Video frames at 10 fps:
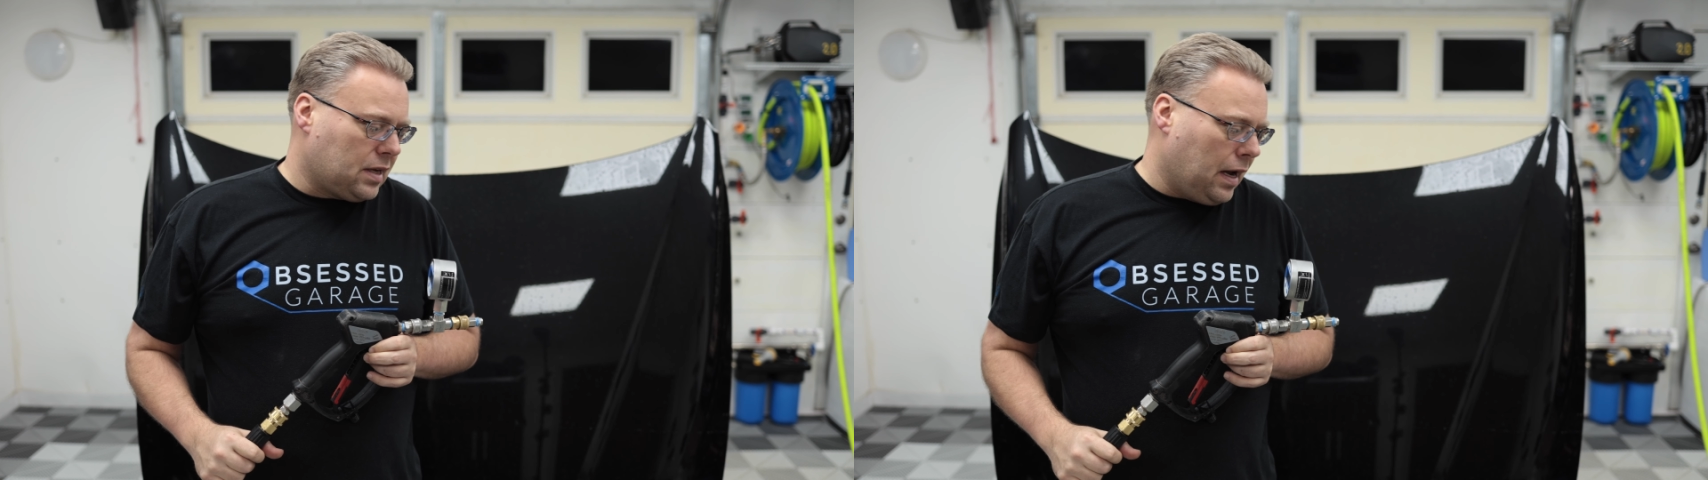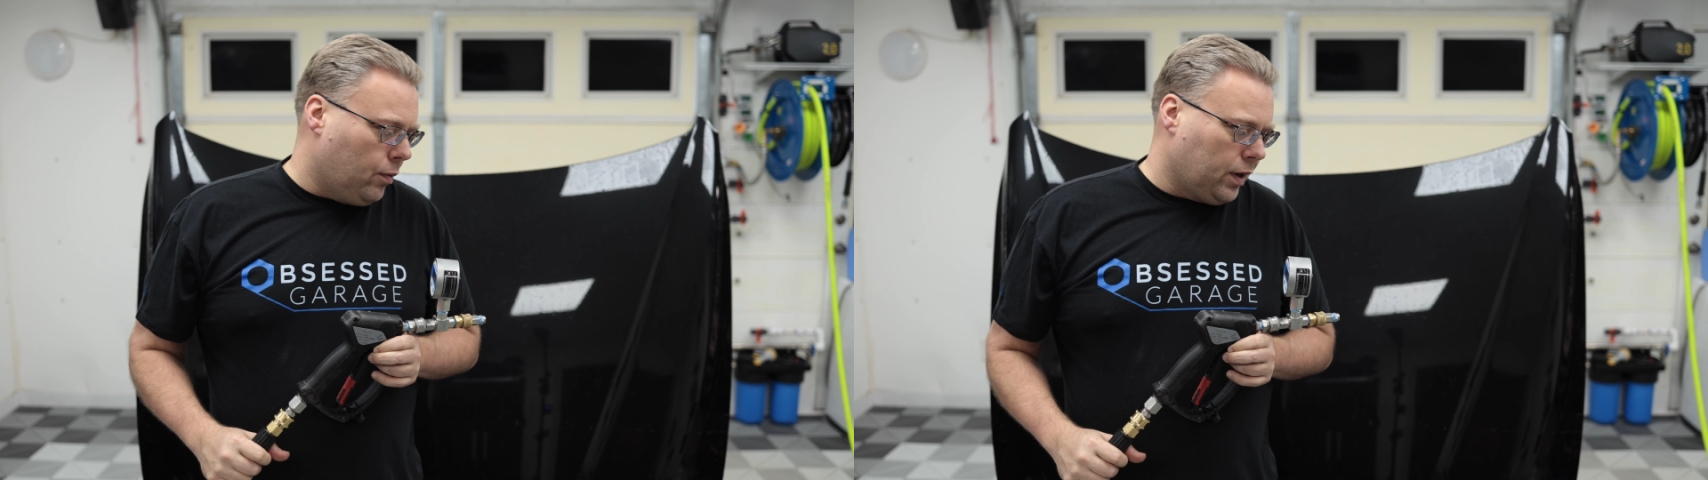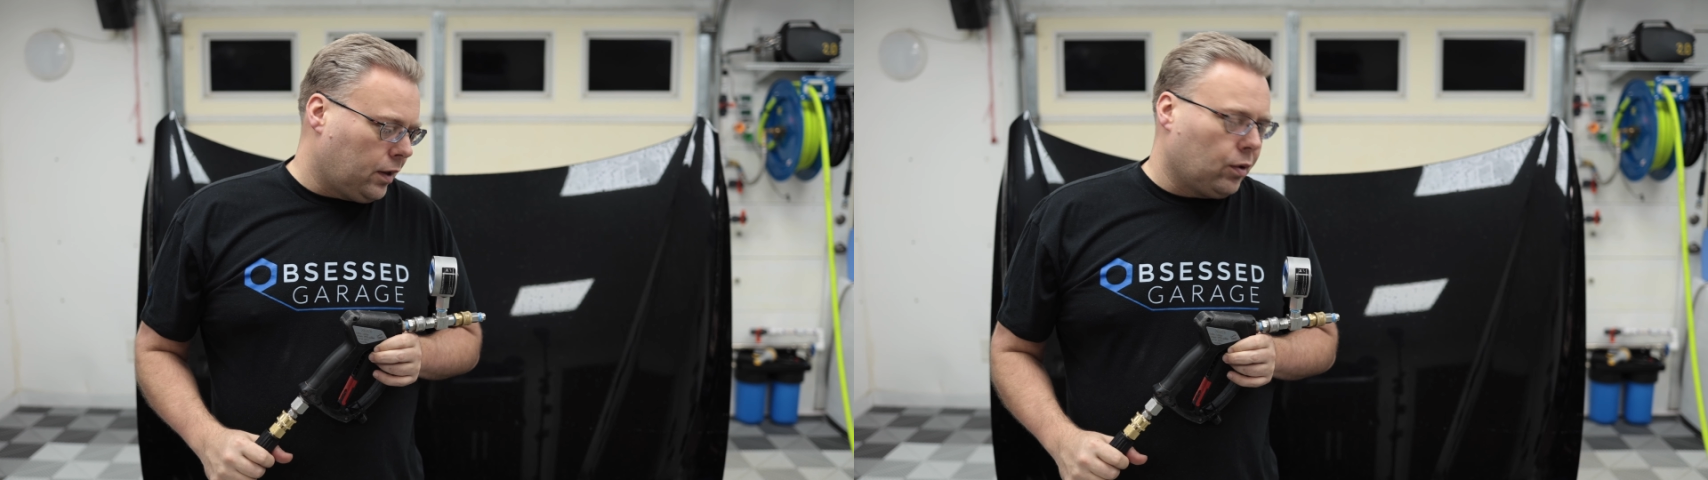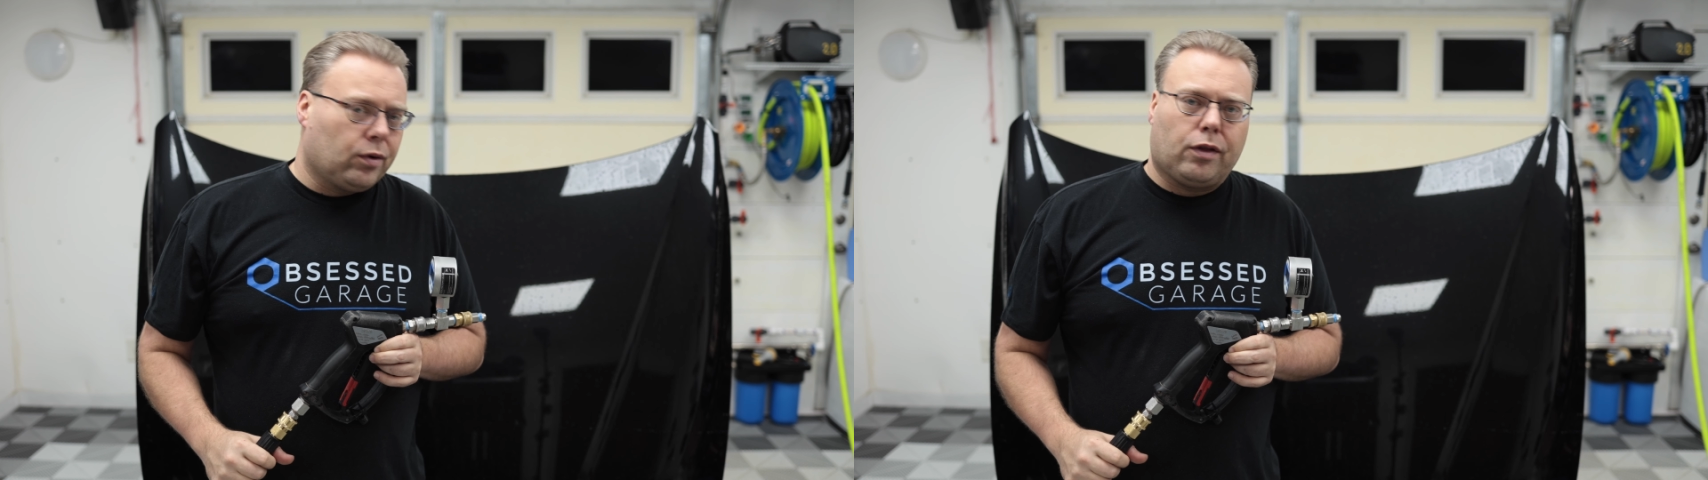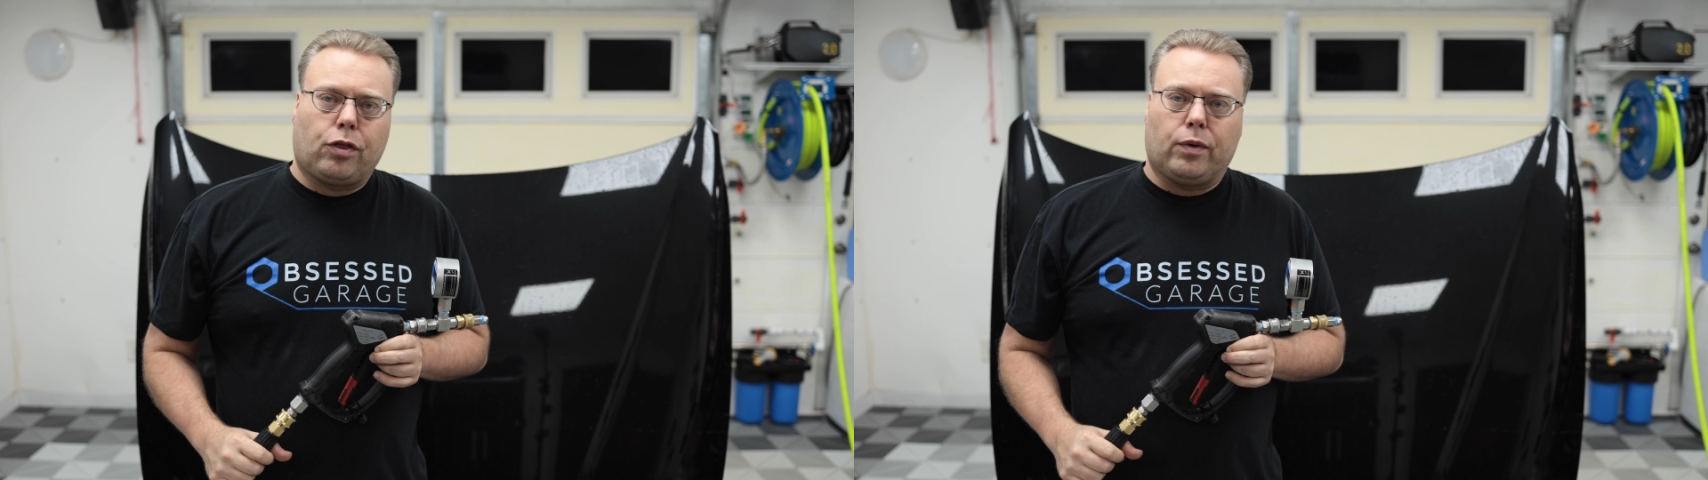I wouldn't go to
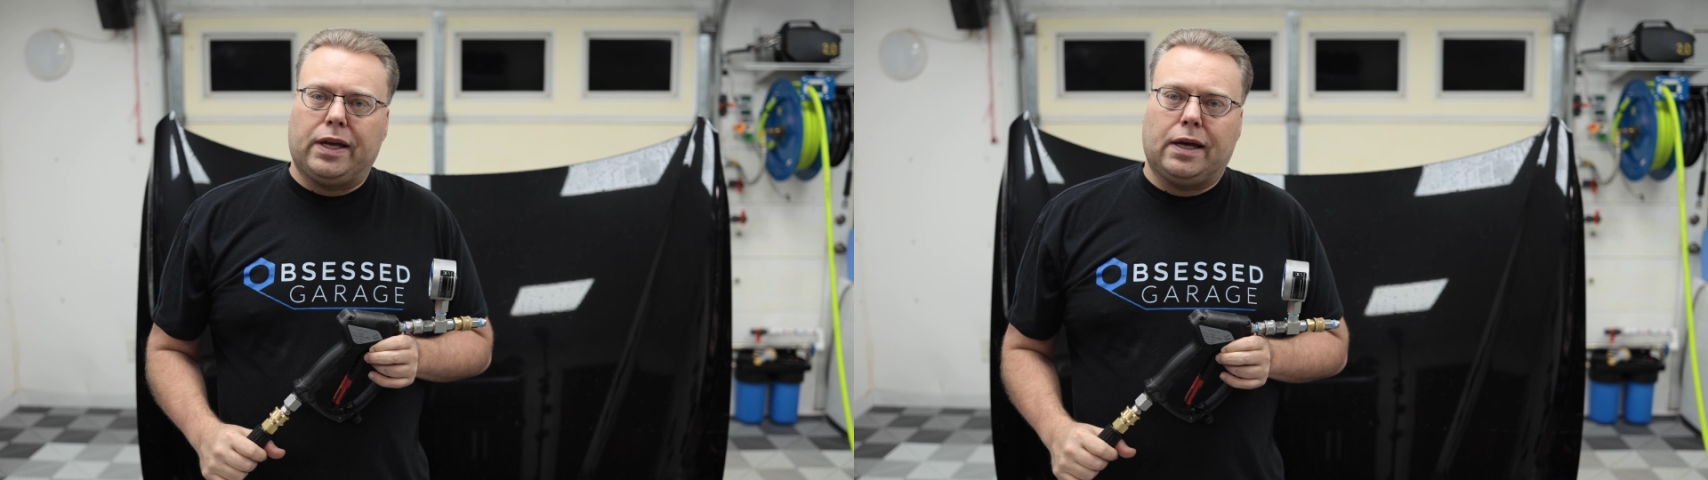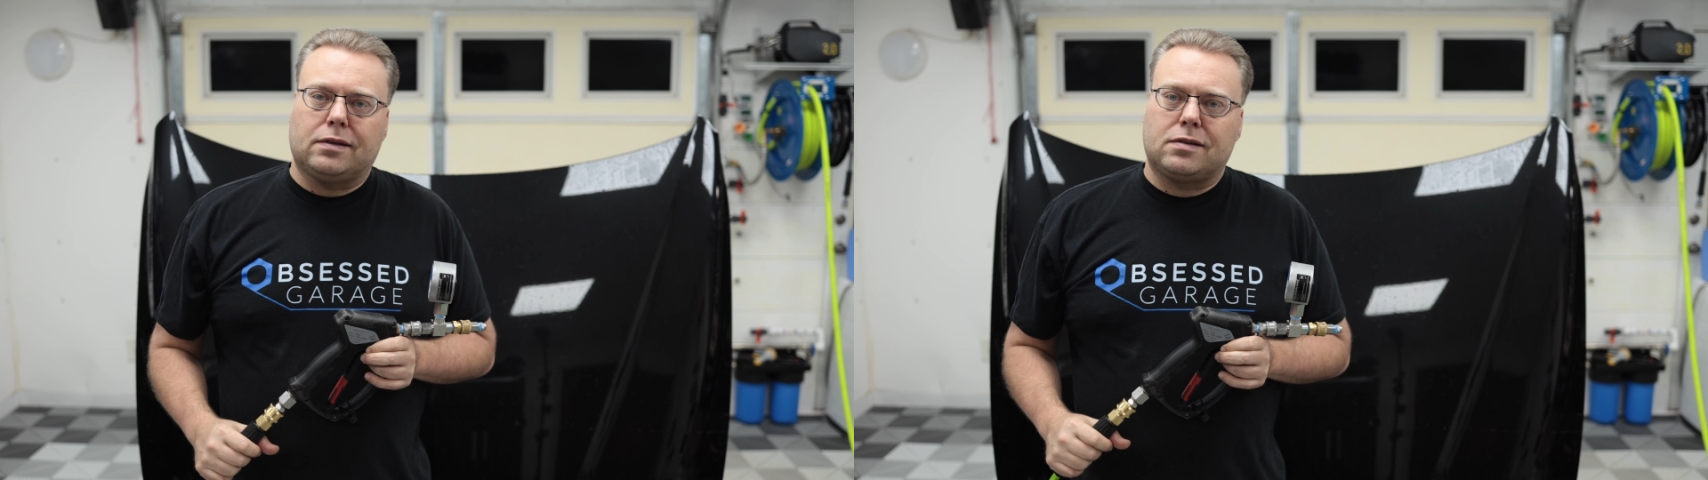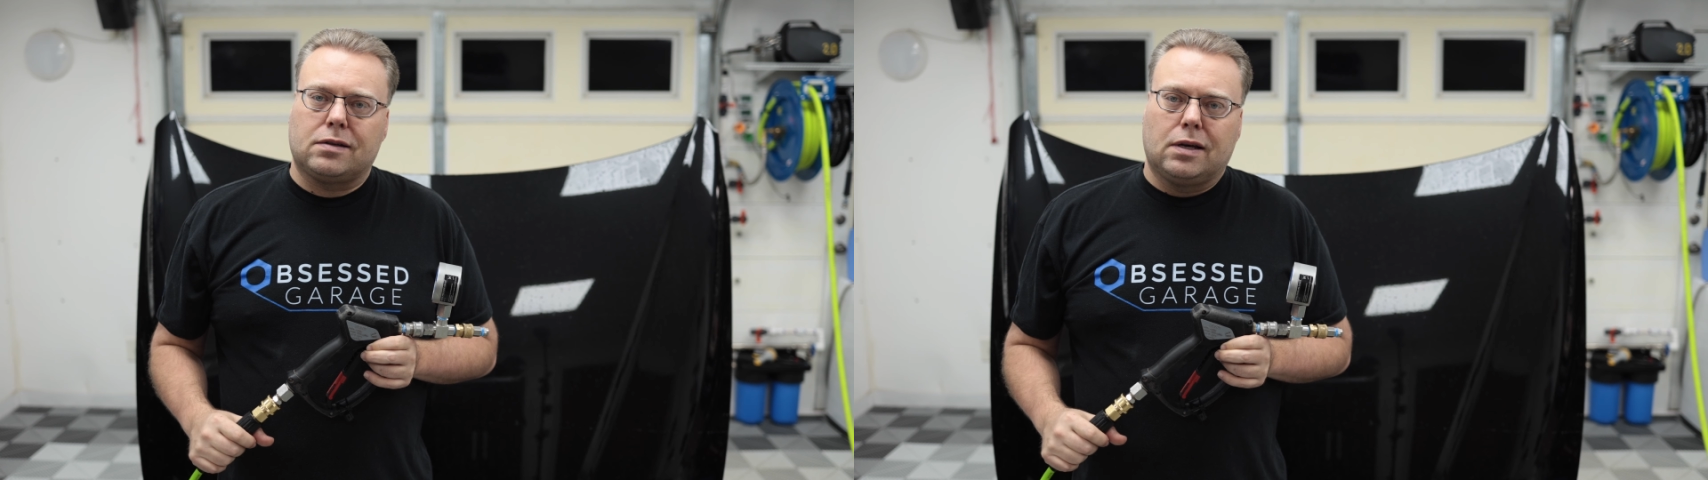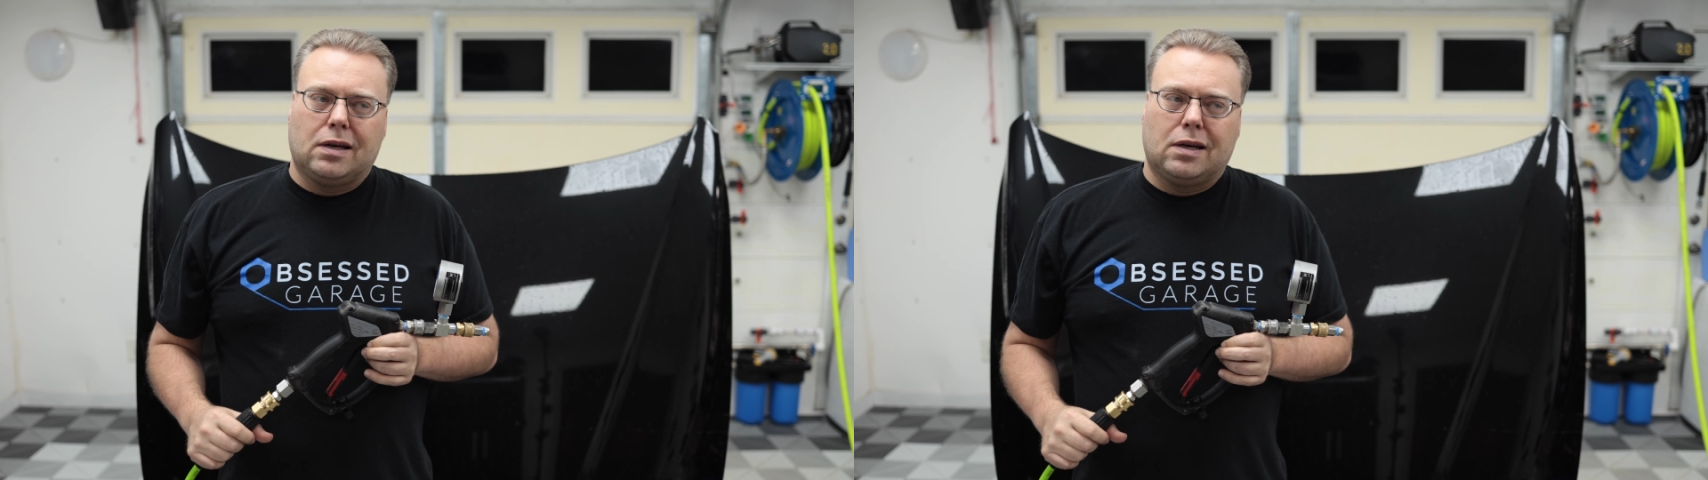the 3/8.